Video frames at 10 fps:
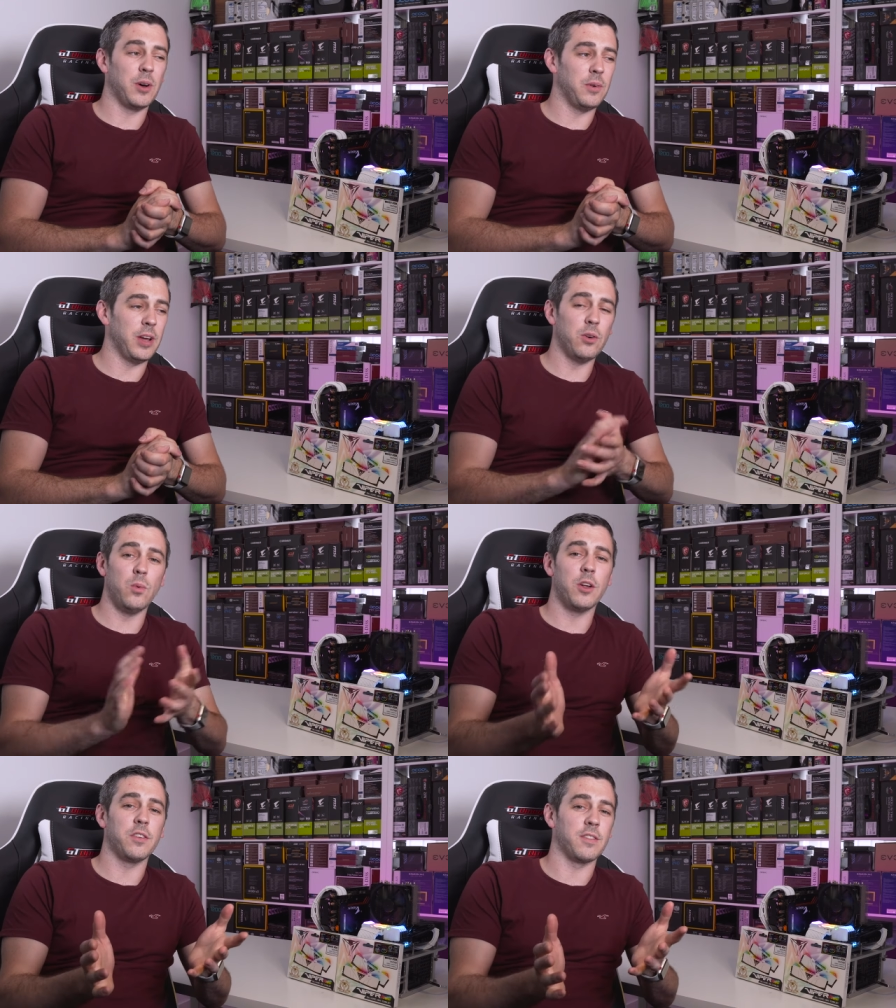Well, in
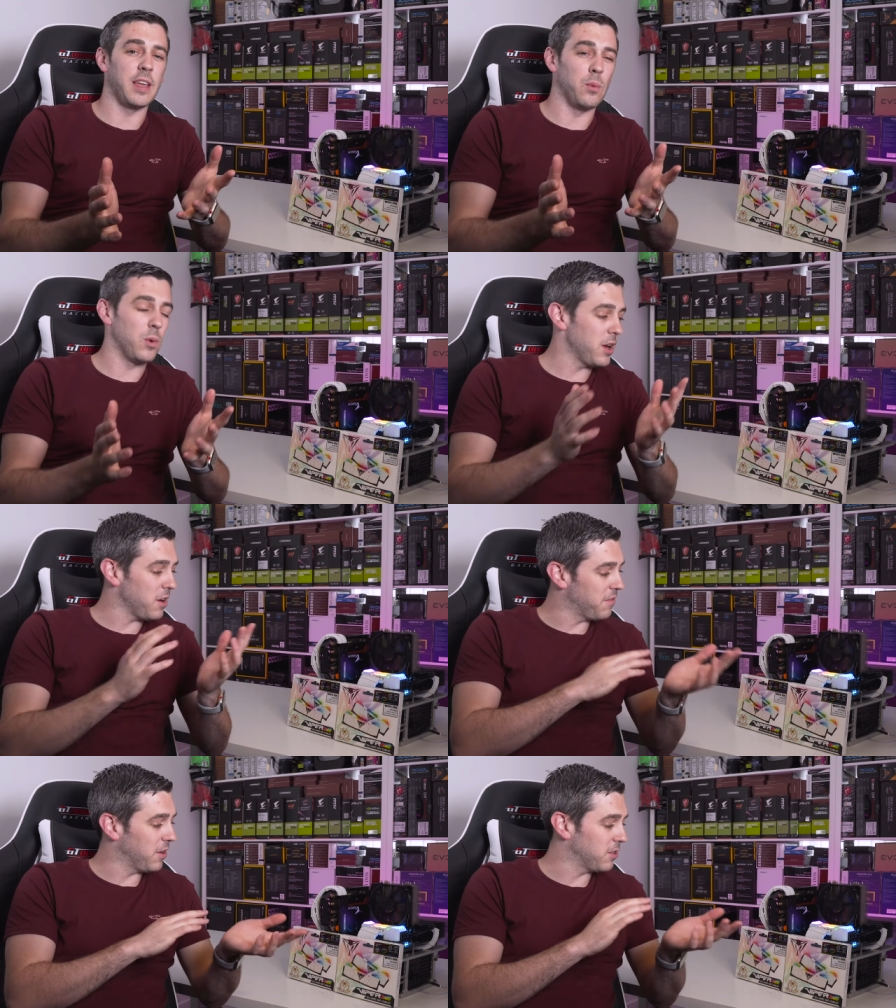all honesty, when
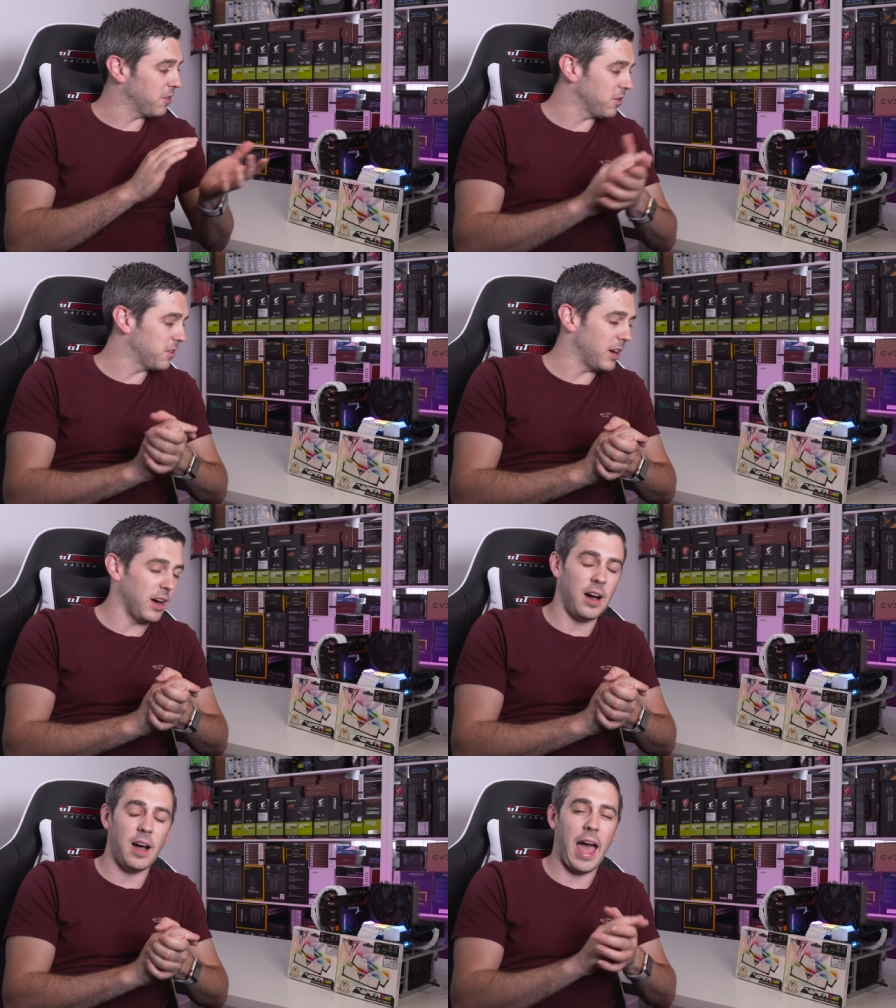I first got
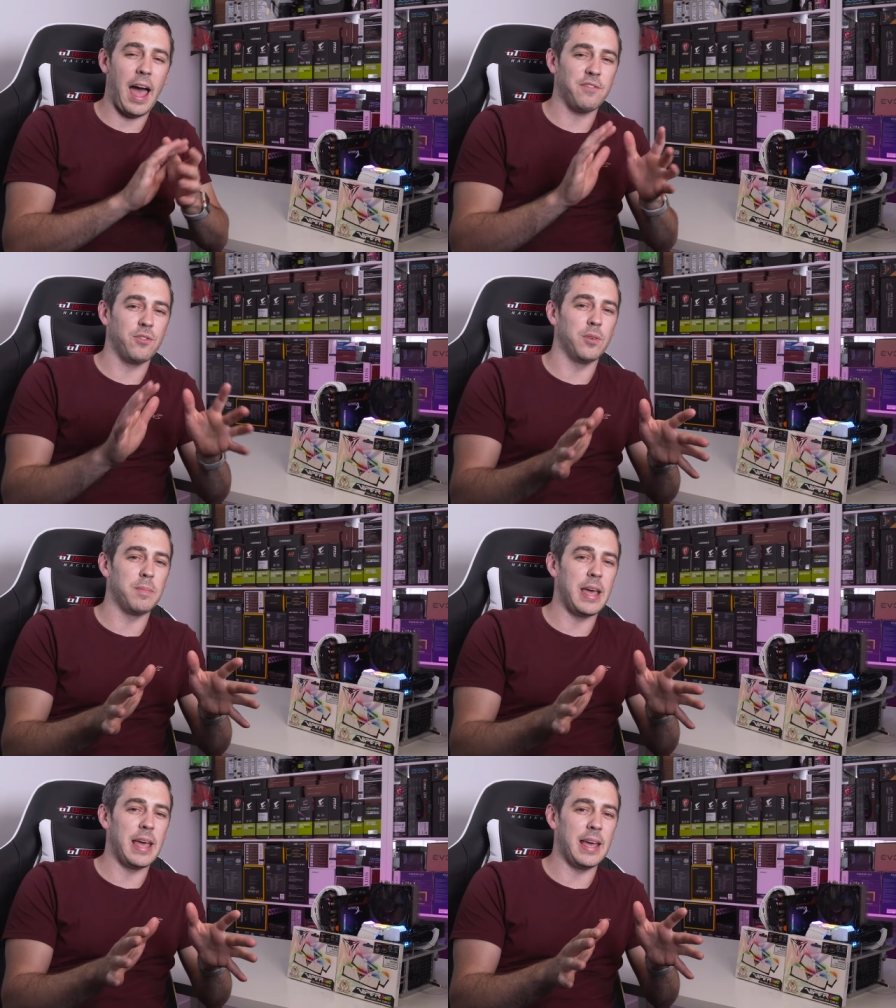it, I have to
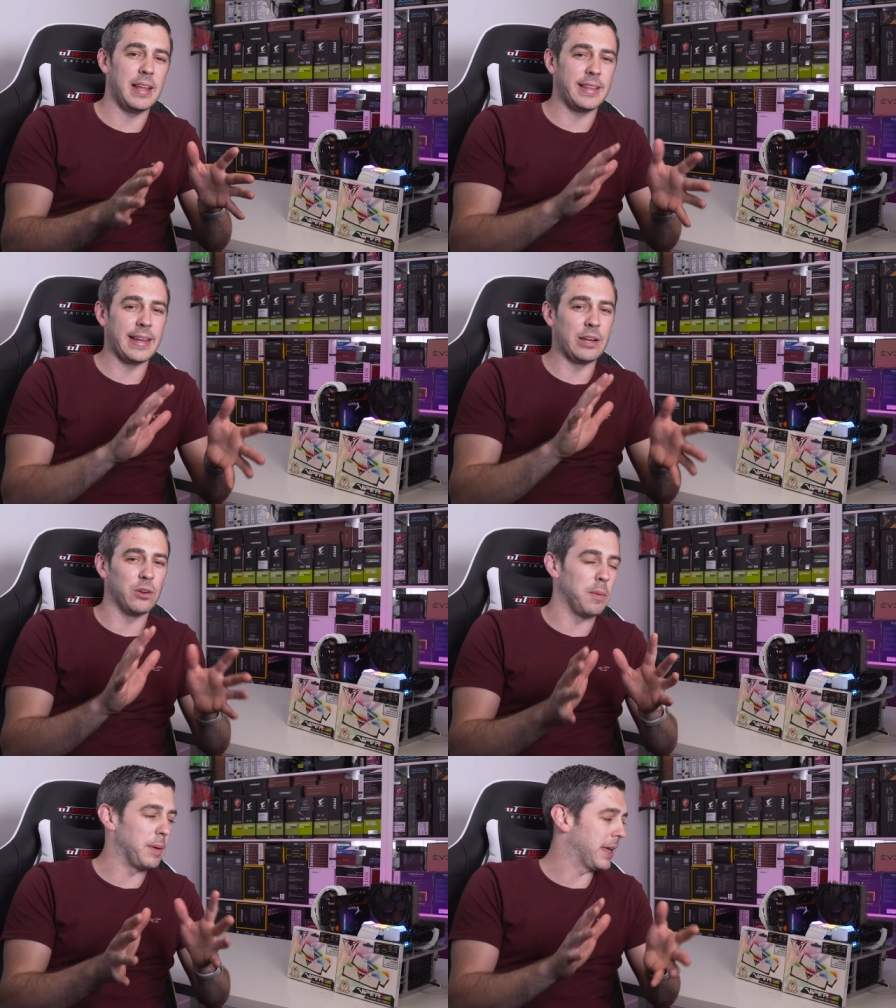admit it did
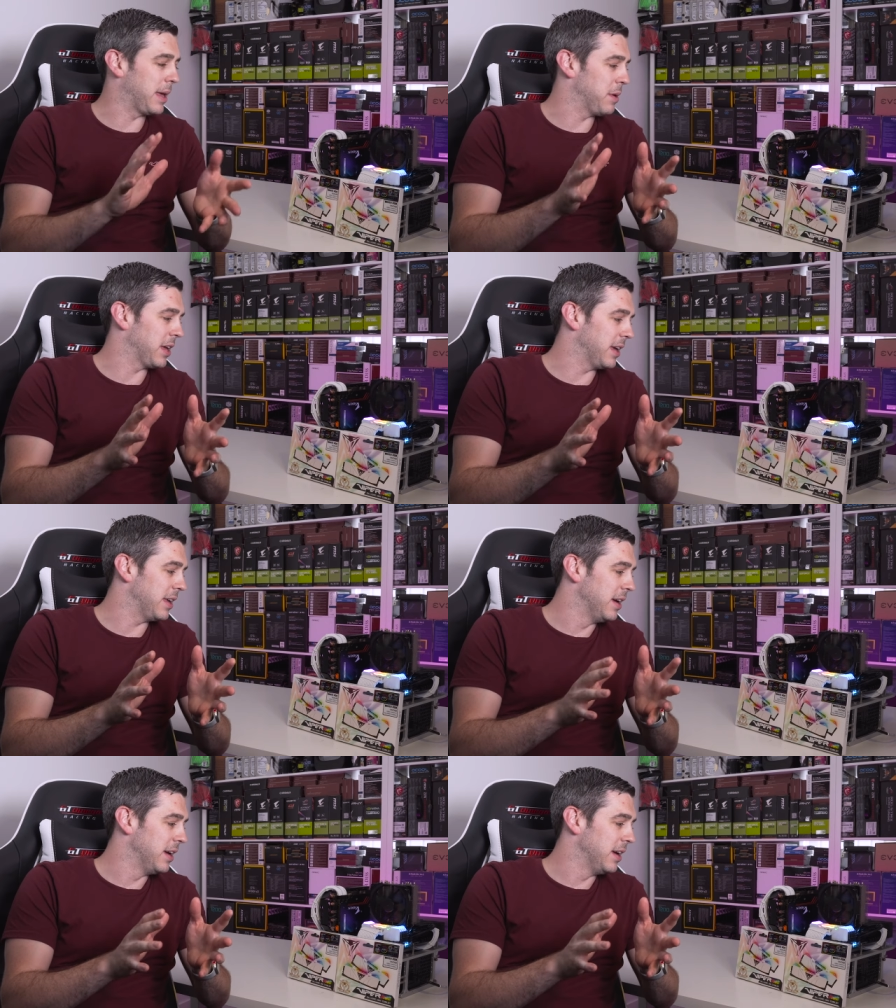look a bit gimmicky.